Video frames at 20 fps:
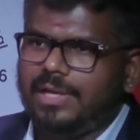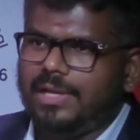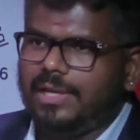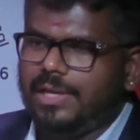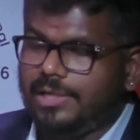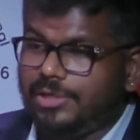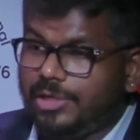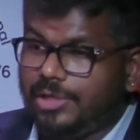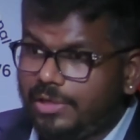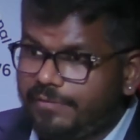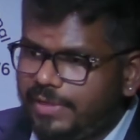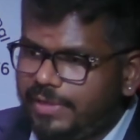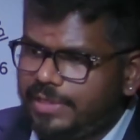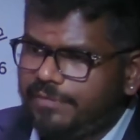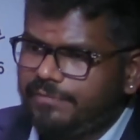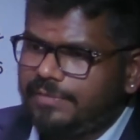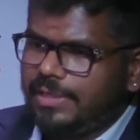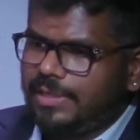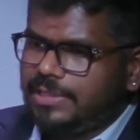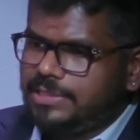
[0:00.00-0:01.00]
an innovative
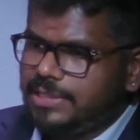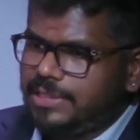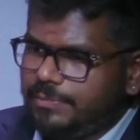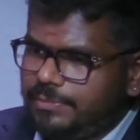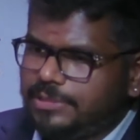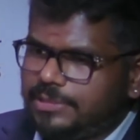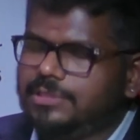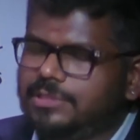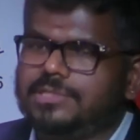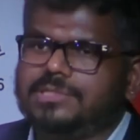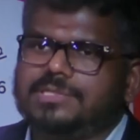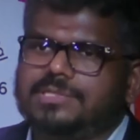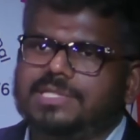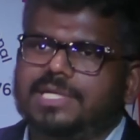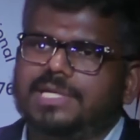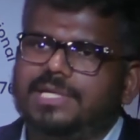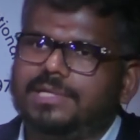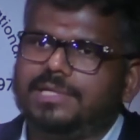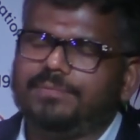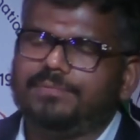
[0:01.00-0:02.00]
tendency within the
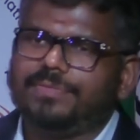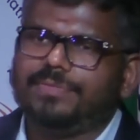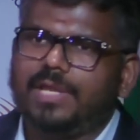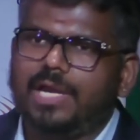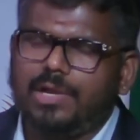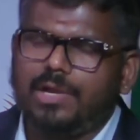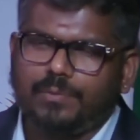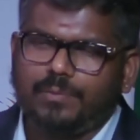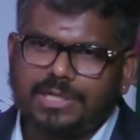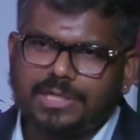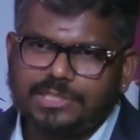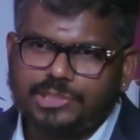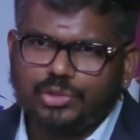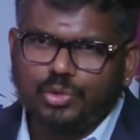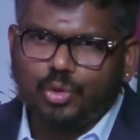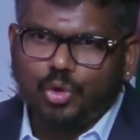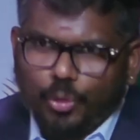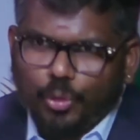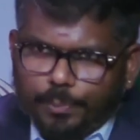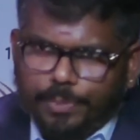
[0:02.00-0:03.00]
society. And once you
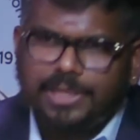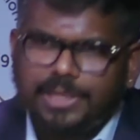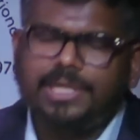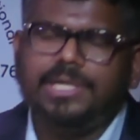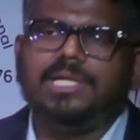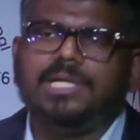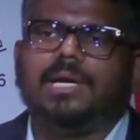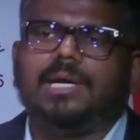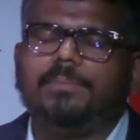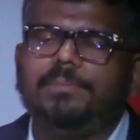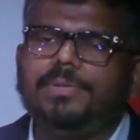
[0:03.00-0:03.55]
opened it up,